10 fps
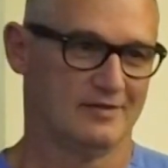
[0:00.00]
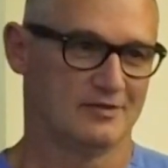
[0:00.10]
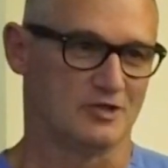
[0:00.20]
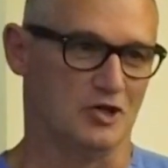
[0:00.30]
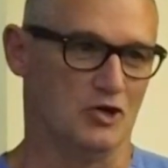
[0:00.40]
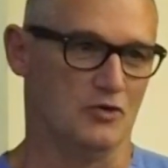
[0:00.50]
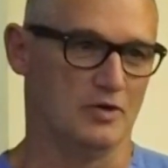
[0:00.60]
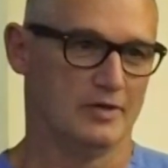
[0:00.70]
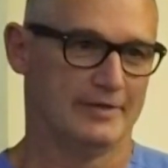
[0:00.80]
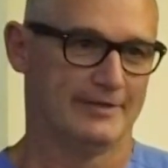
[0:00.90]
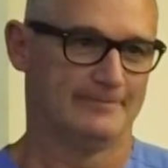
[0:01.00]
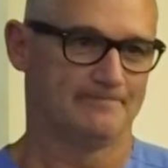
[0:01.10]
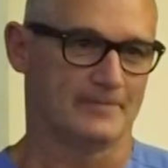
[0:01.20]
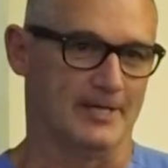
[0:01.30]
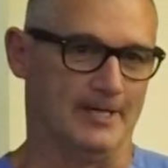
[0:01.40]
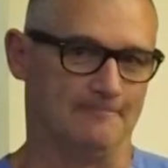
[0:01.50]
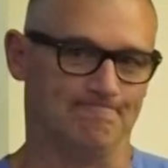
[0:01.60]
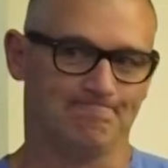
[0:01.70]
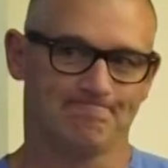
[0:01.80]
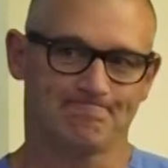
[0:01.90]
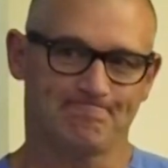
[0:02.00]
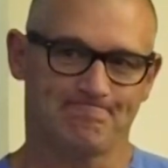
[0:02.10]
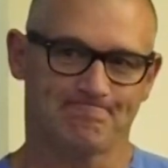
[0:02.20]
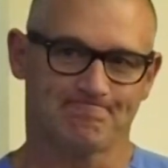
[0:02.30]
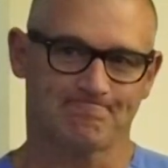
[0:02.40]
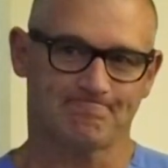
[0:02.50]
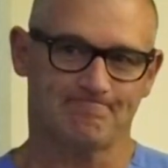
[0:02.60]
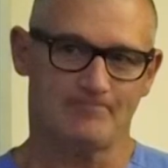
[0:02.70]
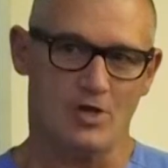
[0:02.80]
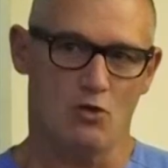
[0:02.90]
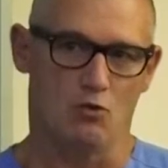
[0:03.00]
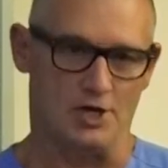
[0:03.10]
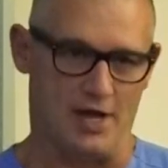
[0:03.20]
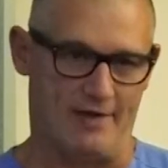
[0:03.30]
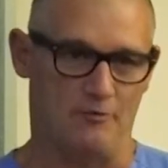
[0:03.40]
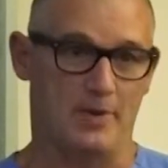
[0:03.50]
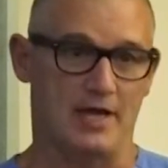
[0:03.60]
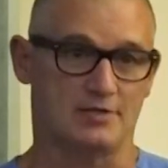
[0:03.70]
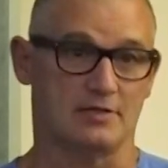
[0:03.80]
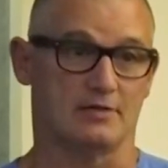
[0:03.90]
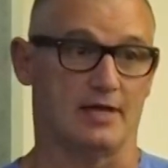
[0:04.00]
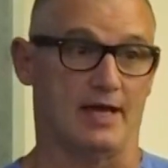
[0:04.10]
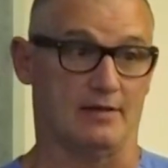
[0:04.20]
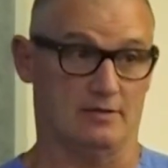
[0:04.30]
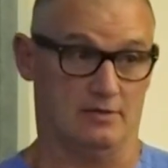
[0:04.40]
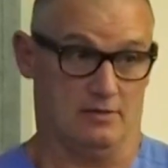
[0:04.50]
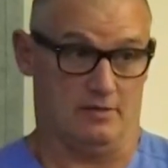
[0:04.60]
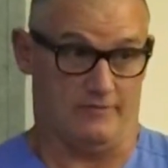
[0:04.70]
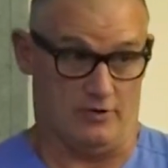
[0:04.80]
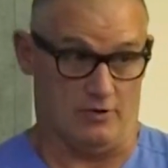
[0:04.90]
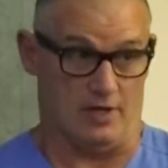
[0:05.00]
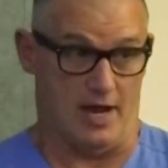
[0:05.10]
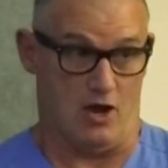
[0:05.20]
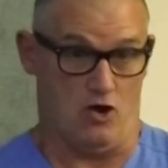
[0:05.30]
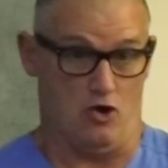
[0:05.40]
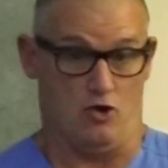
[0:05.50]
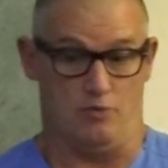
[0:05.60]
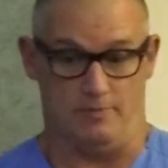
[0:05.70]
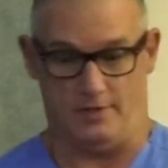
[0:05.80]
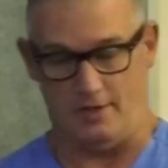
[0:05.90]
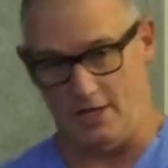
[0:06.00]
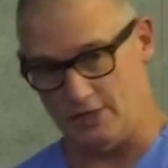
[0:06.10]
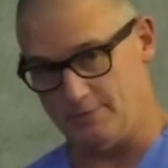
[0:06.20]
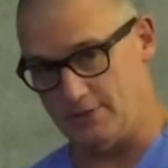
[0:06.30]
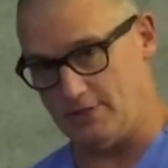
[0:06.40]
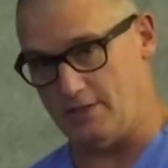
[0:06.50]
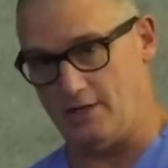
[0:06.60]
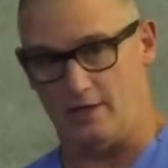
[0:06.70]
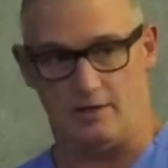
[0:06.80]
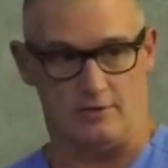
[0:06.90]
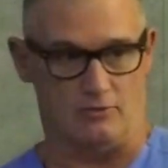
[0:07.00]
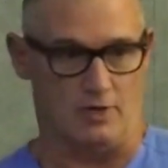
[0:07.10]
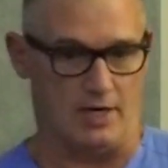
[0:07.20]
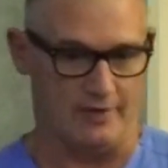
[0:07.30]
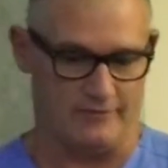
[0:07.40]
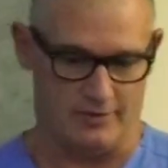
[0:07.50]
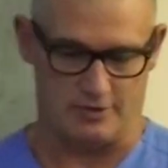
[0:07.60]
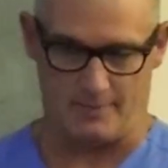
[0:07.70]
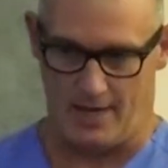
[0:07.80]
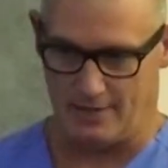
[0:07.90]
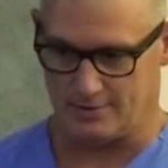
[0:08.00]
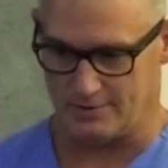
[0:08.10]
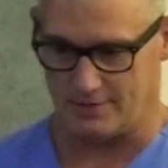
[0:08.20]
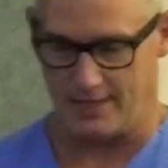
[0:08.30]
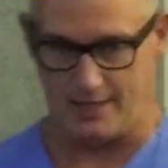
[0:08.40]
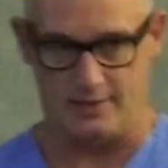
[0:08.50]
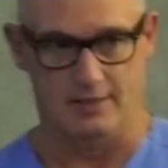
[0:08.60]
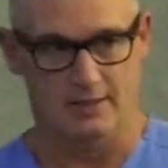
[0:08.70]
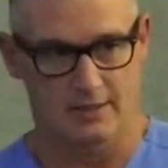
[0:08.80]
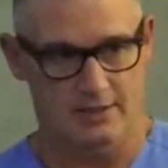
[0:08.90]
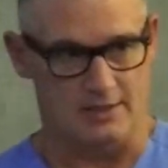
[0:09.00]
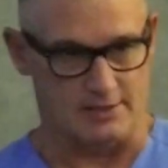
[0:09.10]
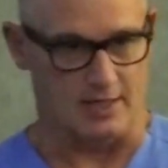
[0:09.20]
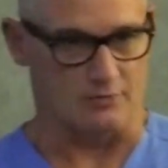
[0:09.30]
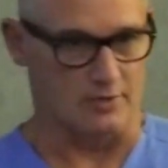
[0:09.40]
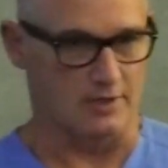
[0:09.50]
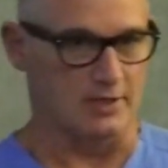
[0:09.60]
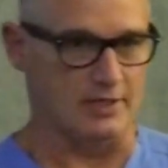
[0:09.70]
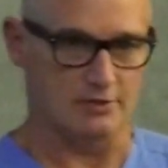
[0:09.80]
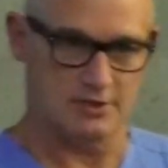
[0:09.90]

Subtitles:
So when you have a patient that, if you're in a home and the husband's in there, the wife, the spouse is saying she's got really